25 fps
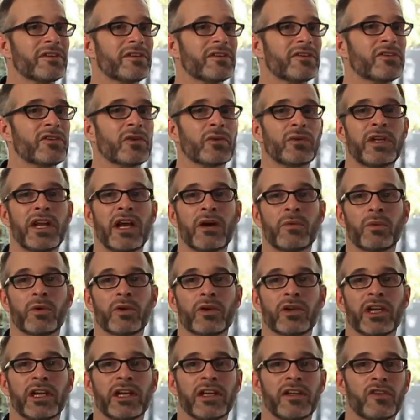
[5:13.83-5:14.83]
So
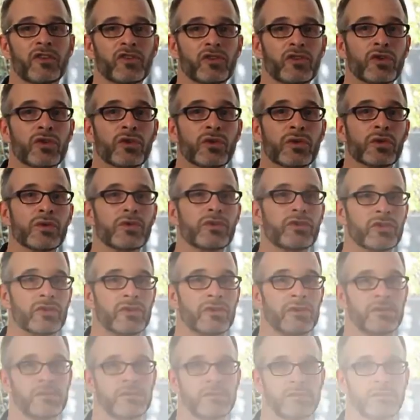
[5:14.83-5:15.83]
networking is
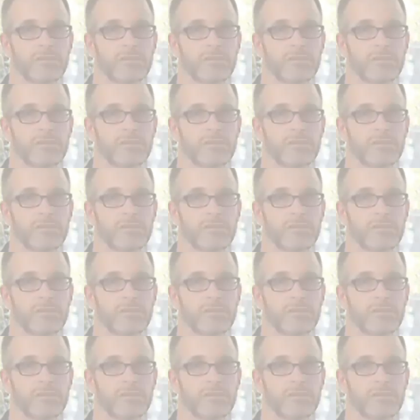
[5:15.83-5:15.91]
crucial.